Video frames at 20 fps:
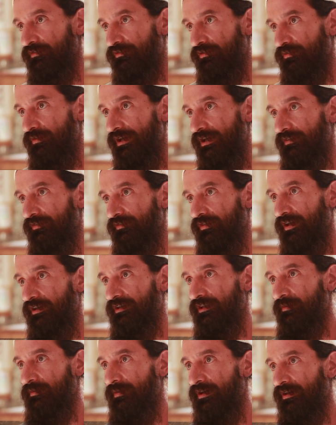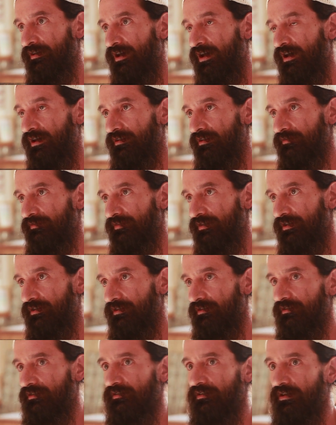the Torah is talking about all of
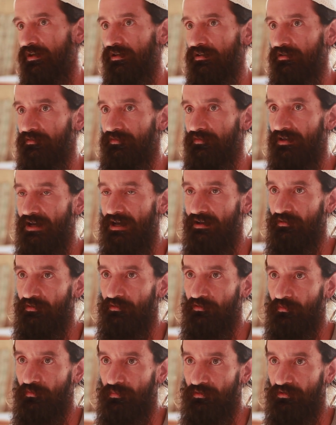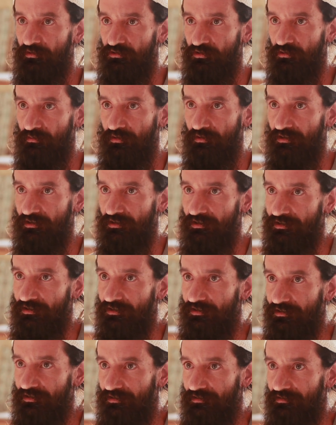our outer spiritual work.
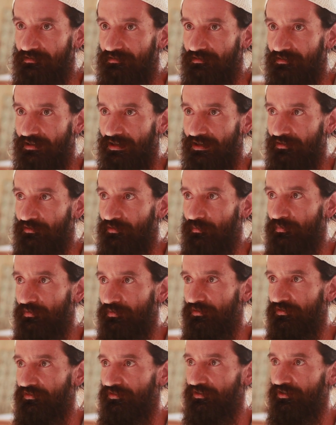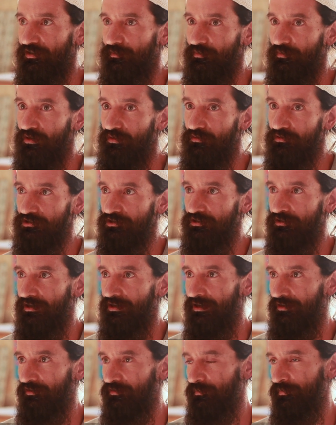How does a person keep kosher?
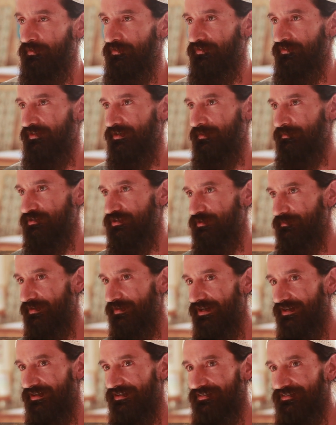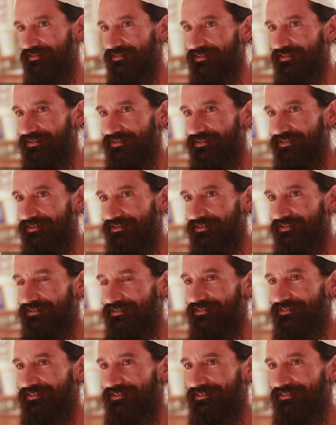How does a person keep Shabbat?
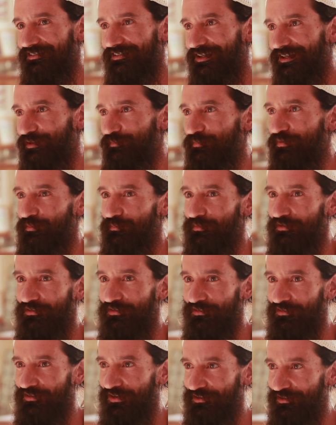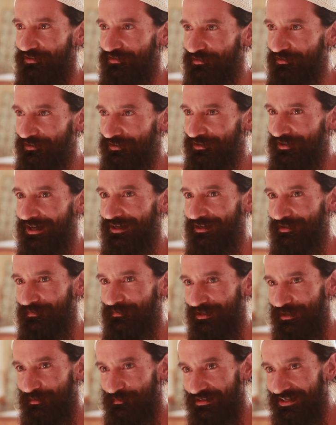You know, how do you put a mezuzah on your door? How do you
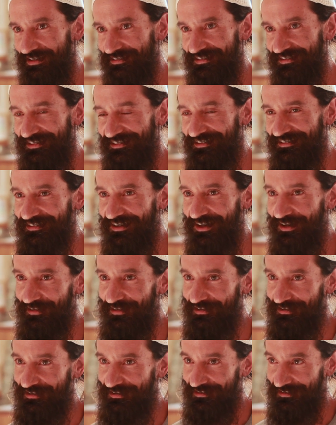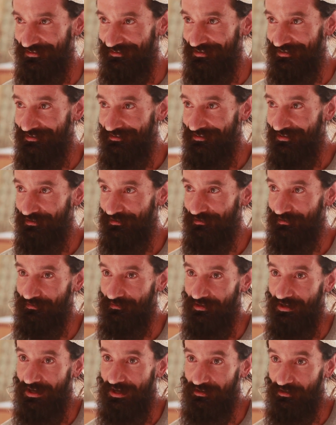make a blessing? All the details of
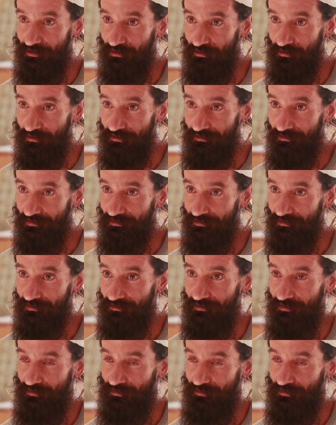the halachot,